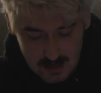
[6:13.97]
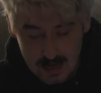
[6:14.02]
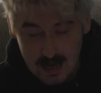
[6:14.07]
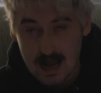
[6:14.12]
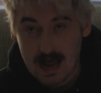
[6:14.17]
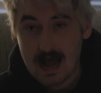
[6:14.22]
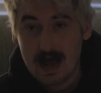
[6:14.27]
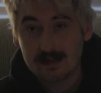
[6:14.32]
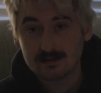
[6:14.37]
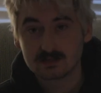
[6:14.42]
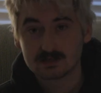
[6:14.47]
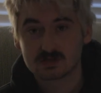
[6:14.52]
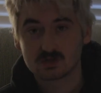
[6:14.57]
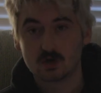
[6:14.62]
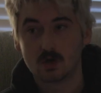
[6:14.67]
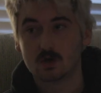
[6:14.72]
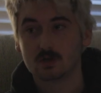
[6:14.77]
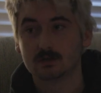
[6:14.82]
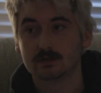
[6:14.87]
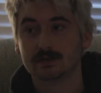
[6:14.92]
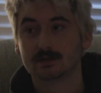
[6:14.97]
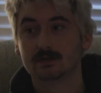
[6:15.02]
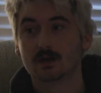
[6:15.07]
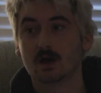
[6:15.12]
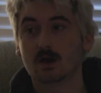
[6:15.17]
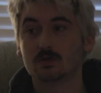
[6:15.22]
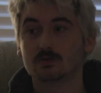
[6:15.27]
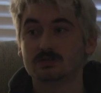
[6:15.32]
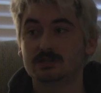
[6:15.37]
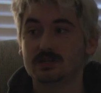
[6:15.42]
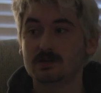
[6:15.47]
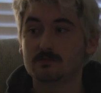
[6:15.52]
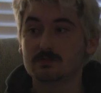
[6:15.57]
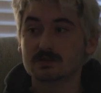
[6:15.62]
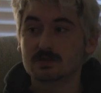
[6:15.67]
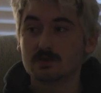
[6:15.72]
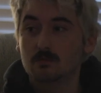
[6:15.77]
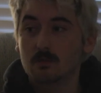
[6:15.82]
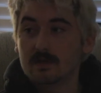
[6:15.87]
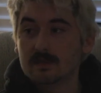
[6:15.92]
Alice Cullen. Oh, she
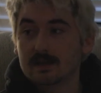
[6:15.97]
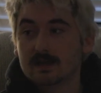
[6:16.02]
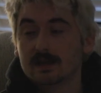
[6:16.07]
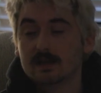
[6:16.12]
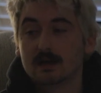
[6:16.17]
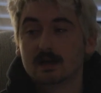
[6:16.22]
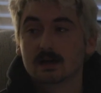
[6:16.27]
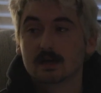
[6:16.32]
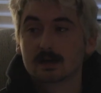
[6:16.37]
was the one that